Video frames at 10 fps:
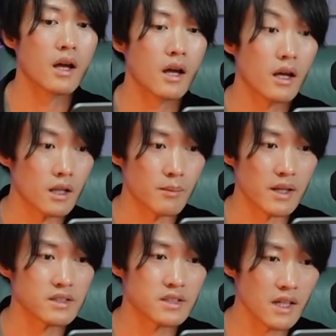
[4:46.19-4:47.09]
it makes
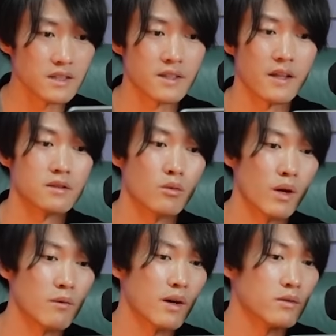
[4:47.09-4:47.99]
sense that when
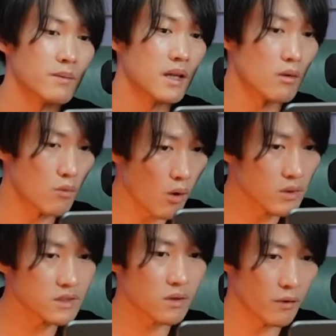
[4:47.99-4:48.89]
one of the rows
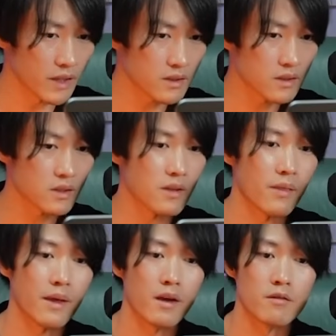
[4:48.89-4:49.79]
saw it,
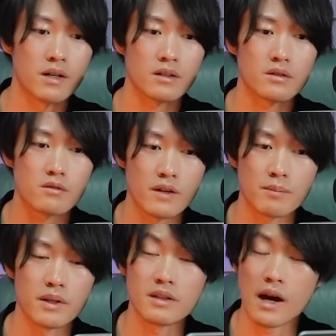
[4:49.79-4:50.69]
they were
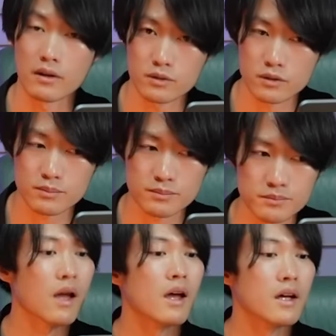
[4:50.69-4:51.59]
creeped out.
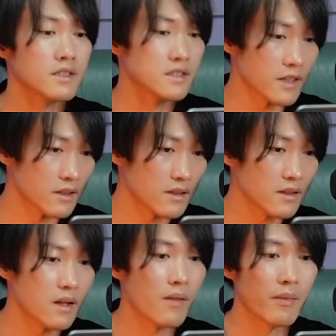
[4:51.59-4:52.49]
Still,
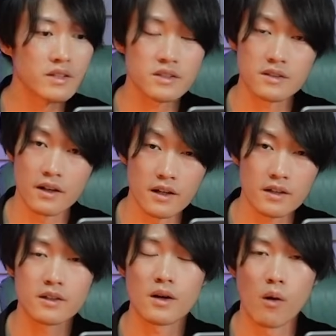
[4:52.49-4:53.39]
this
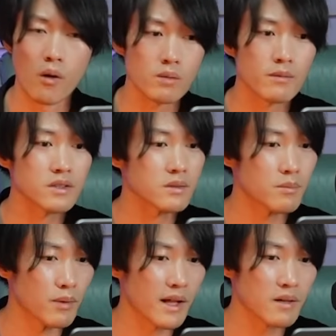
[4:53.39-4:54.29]
dark, almost
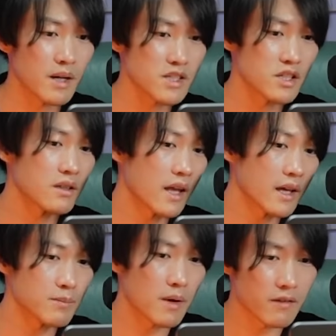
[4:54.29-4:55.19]
black magic-like
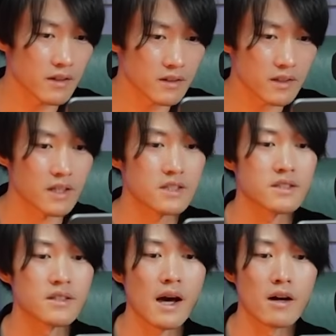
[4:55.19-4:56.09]
power is
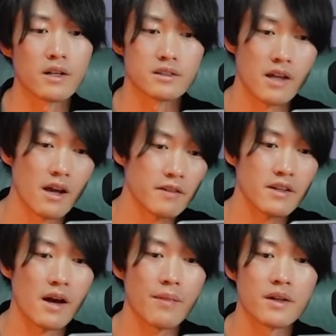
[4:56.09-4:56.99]
now entirely
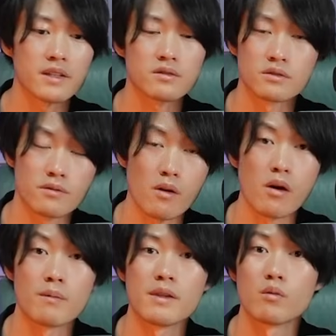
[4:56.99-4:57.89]
under the control of
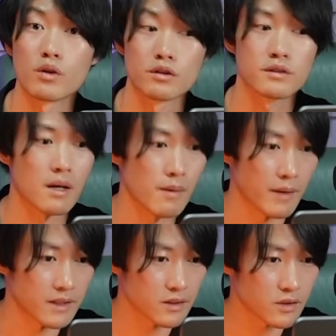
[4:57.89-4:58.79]
the world
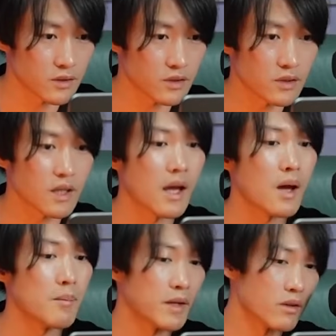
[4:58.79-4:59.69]
government.
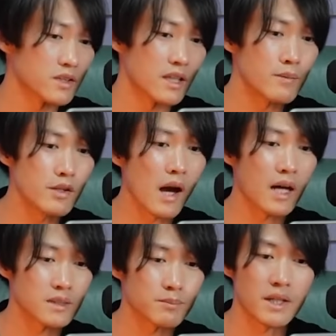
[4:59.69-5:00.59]
because Imu has
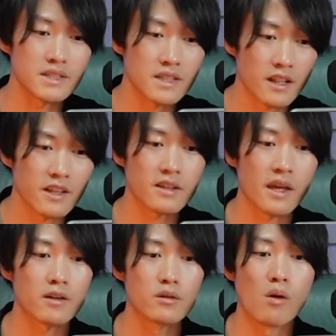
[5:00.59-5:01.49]
basically
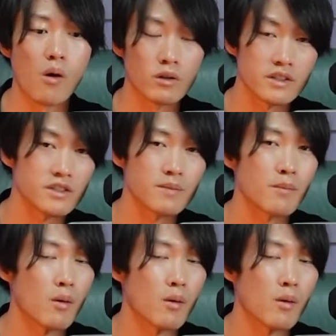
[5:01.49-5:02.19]
taken ownership of